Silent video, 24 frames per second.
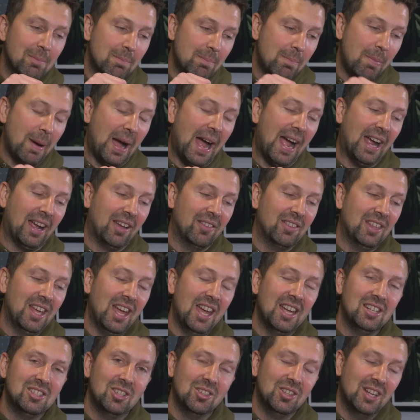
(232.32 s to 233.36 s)
back of the
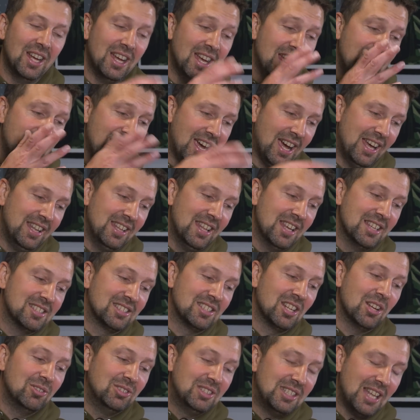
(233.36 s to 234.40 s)
head unit and
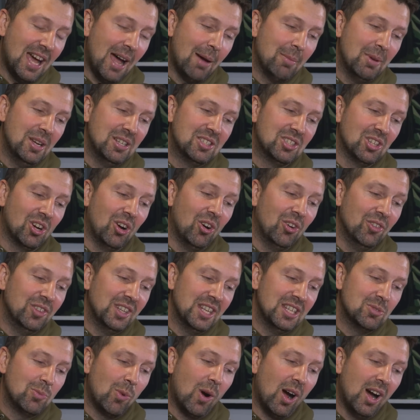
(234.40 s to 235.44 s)
there's no damage on
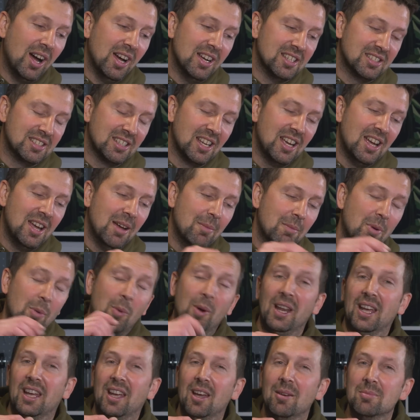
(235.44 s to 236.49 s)
these wires. But
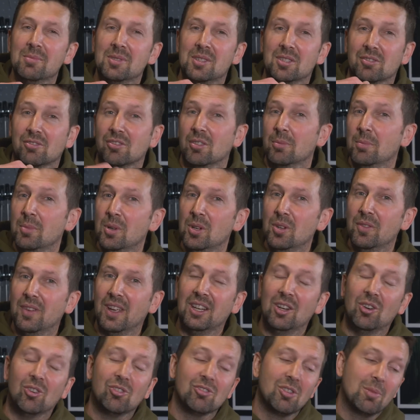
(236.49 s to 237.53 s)
when it comes to
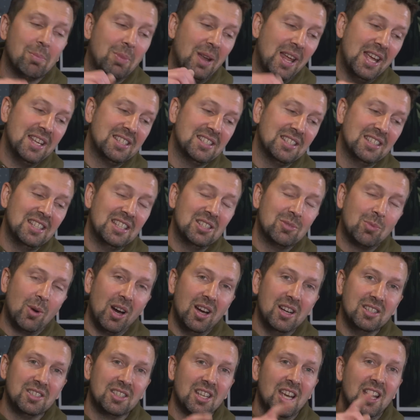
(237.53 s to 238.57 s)
removing or replacing these
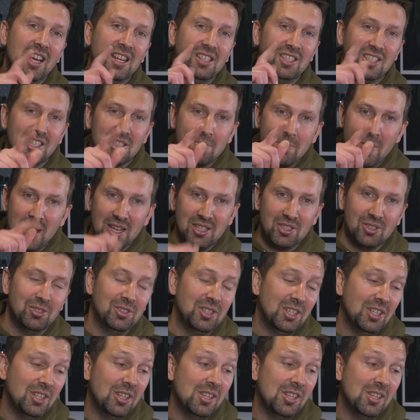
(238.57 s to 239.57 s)
wires, just make sure you